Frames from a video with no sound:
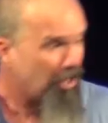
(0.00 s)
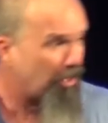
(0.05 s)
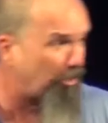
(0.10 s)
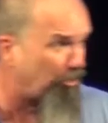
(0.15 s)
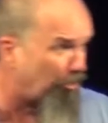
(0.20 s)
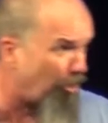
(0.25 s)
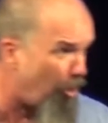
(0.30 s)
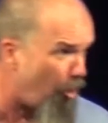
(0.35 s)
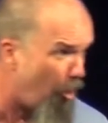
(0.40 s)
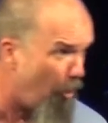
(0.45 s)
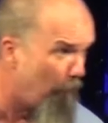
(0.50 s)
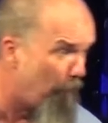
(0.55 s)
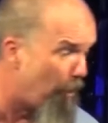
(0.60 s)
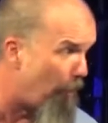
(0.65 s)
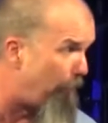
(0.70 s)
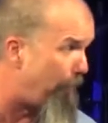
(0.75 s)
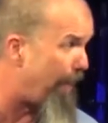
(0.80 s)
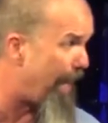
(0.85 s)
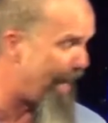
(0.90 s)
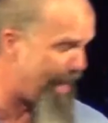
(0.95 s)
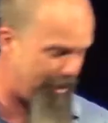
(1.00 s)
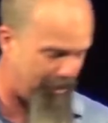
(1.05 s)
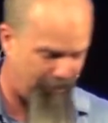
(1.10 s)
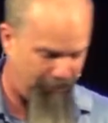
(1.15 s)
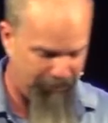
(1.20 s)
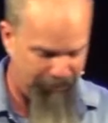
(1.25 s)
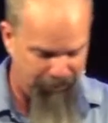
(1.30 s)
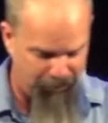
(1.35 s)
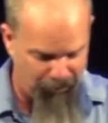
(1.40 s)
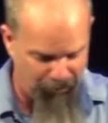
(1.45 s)
global
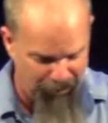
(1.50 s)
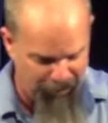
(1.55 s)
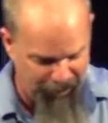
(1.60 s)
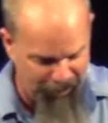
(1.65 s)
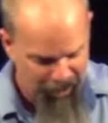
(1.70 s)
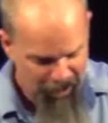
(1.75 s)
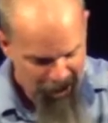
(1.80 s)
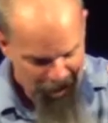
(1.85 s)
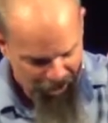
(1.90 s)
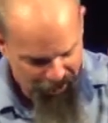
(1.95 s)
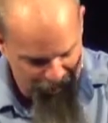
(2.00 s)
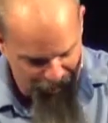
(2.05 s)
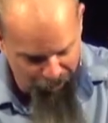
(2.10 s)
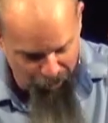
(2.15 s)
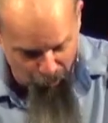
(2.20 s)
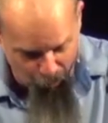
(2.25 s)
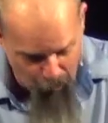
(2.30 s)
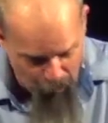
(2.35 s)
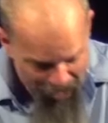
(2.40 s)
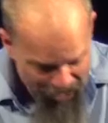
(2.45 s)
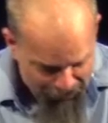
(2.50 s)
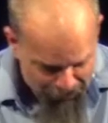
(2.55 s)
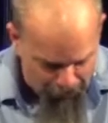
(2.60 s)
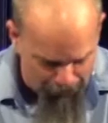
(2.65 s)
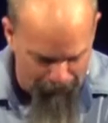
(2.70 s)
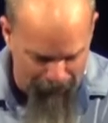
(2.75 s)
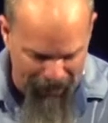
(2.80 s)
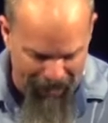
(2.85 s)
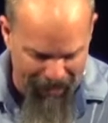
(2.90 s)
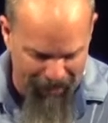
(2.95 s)
patterns, or the, uh, the weather
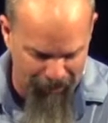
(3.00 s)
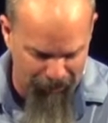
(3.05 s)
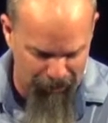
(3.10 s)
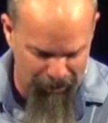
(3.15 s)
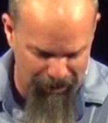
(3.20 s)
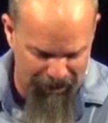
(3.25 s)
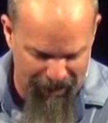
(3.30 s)
patterns?